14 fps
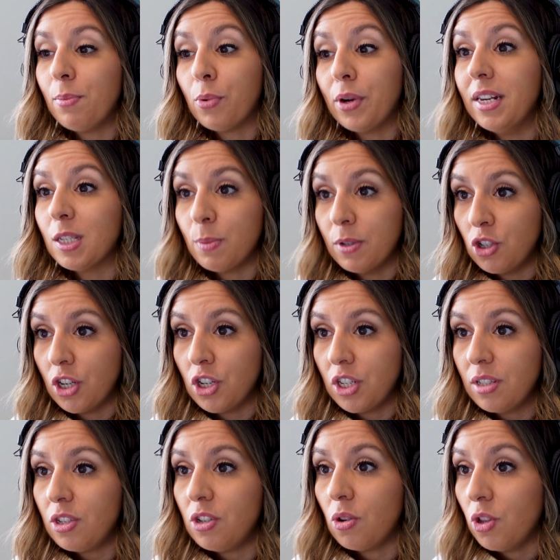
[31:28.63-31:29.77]

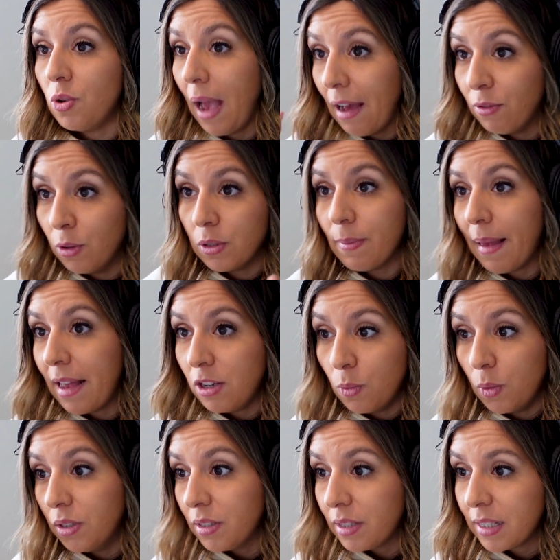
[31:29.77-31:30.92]
predispositions, you have those
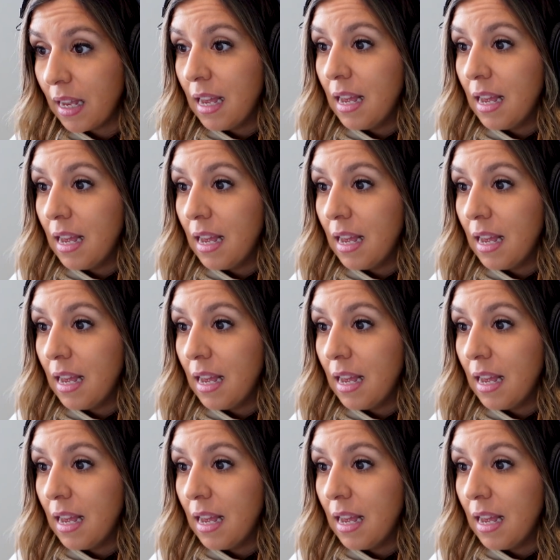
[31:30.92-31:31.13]
manuals,